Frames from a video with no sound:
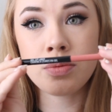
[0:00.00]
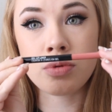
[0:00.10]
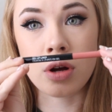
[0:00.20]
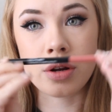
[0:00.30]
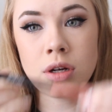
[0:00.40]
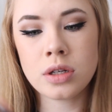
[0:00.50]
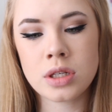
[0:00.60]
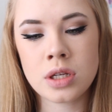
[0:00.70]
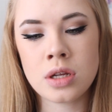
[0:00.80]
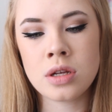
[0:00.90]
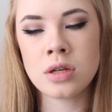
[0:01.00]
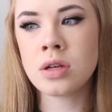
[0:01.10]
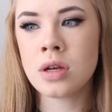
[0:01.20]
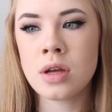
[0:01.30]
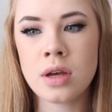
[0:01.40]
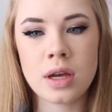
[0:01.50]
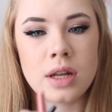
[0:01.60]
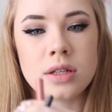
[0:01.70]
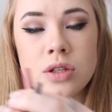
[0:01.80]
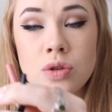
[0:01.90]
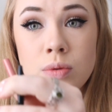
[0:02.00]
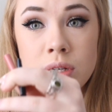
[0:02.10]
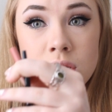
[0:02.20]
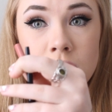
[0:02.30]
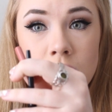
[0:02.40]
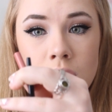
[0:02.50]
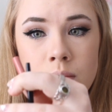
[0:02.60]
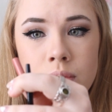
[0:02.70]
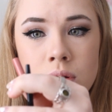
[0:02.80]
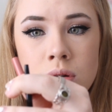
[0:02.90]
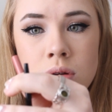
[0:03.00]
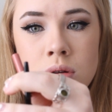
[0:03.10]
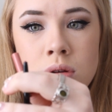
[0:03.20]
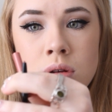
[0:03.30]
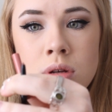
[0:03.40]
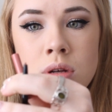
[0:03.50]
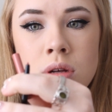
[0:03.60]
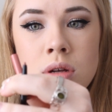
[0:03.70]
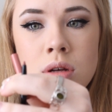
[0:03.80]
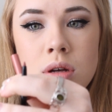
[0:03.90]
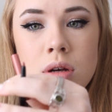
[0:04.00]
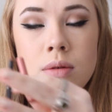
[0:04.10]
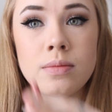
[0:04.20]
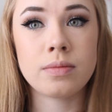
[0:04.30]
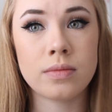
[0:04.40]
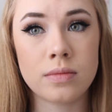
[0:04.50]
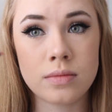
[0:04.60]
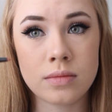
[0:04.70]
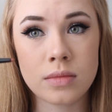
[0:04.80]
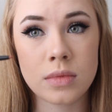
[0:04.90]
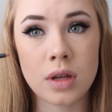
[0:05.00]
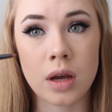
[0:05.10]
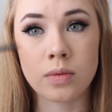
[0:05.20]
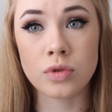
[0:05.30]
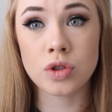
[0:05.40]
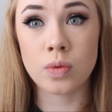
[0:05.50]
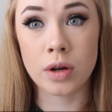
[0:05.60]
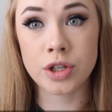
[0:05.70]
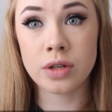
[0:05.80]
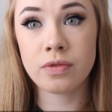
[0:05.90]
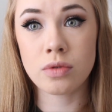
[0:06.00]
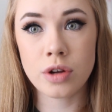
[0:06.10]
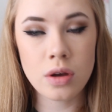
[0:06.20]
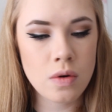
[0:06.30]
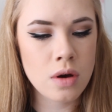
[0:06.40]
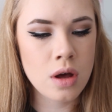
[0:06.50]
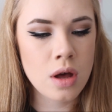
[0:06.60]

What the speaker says: The product. It is a twist up. I will swatch it for you.